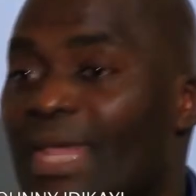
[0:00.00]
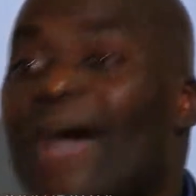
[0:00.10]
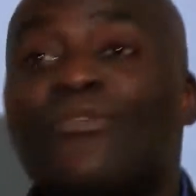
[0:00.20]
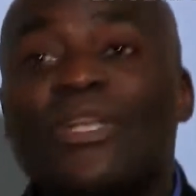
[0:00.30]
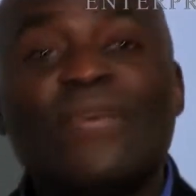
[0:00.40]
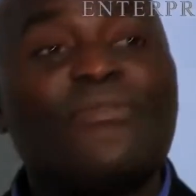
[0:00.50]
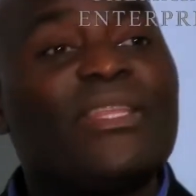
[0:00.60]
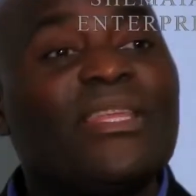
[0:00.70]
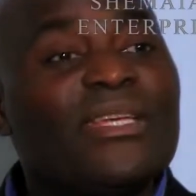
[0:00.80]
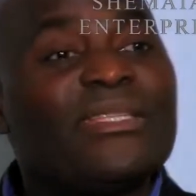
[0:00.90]
I've got
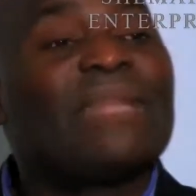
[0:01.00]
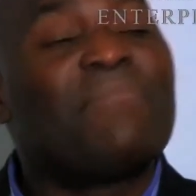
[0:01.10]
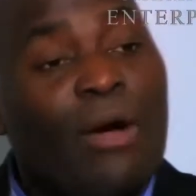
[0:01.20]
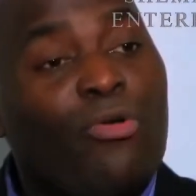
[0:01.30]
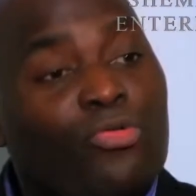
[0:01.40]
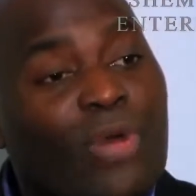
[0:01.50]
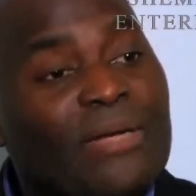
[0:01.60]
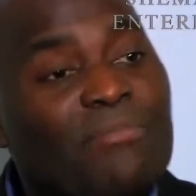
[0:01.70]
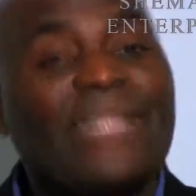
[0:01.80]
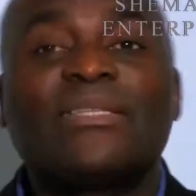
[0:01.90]
everything inside, my own
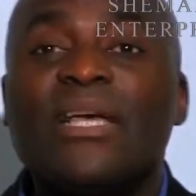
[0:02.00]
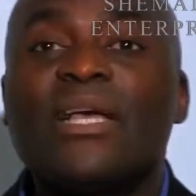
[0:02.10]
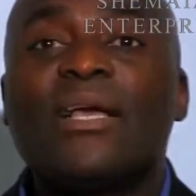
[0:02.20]
one, but